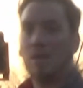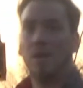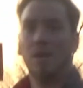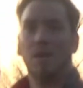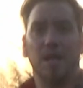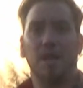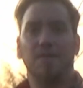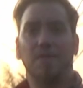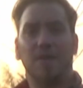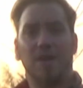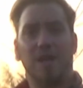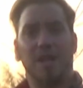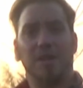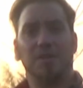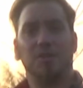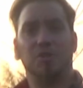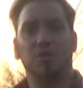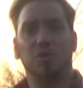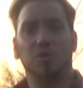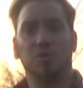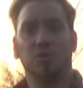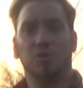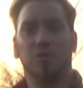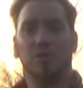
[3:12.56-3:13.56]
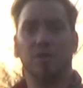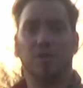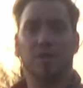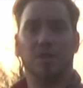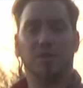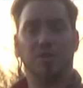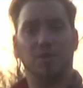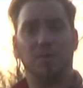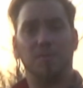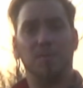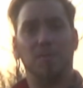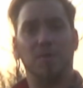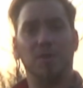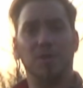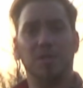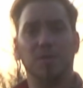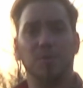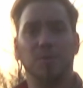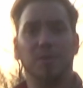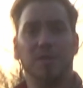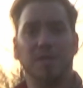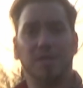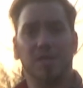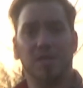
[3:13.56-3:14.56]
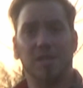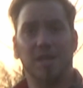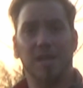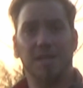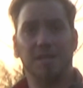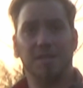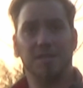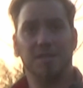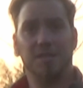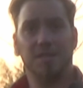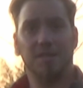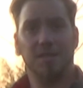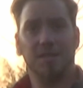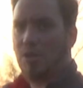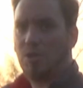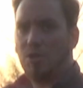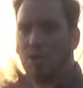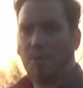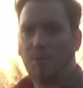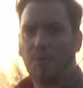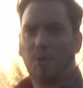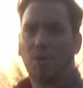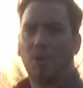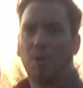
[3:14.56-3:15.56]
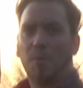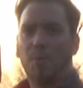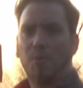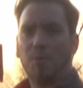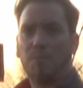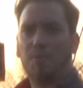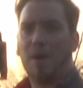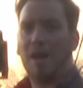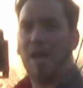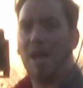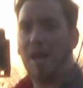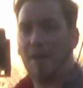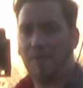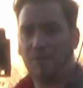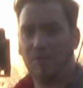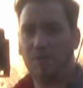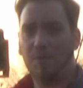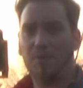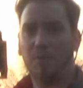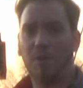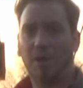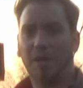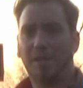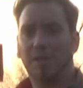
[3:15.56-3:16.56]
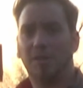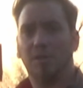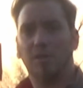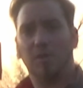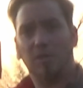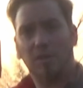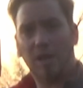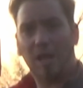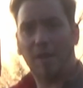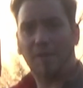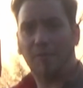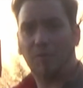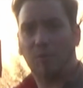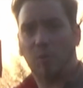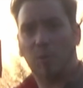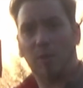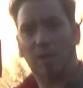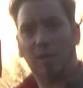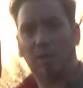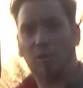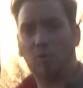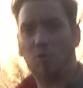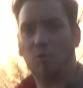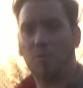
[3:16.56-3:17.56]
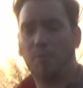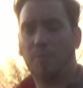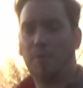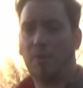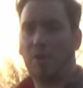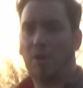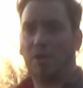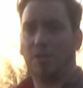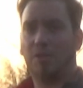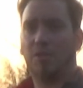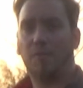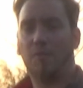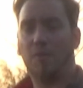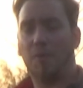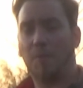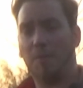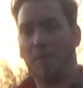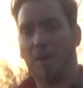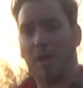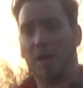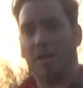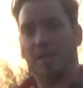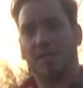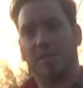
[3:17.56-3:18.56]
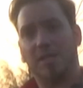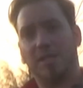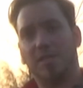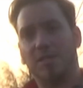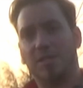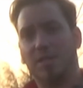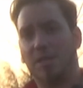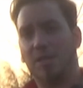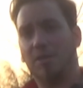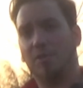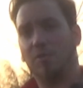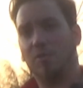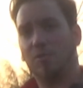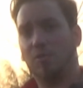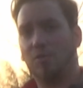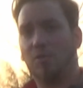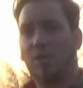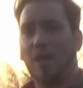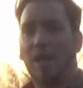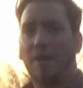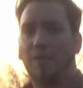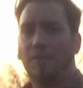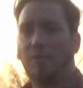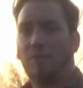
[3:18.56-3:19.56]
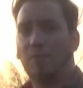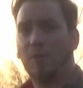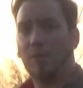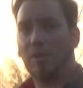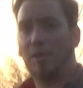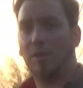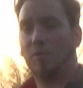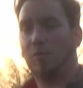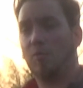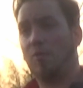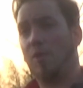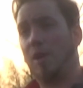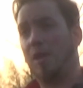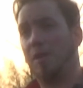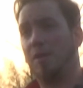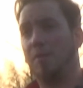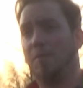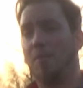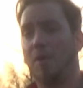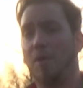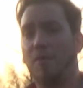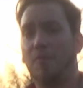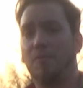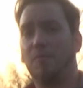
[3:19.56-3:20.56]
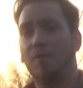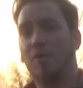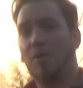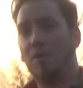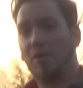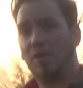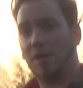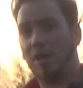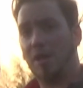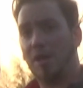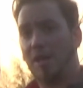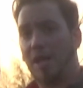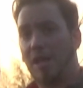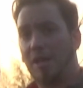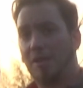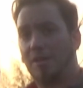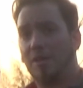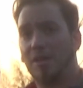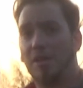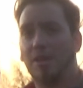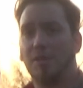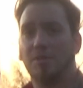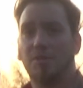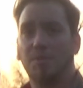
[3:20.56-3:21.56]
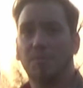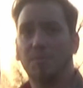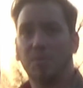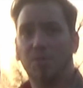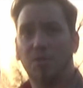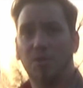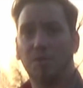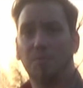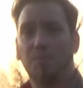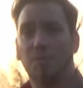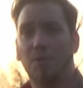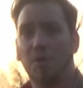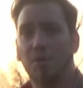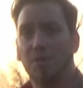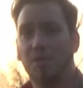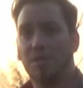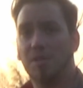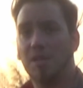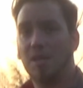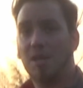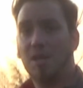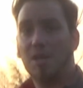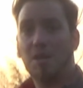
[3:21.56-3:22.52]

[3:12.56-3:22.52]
if I can shoot a sunburst with this lens. So I'm gonna put my f number at f22, because from 16 to f22 and above we're gonna get some sunburst.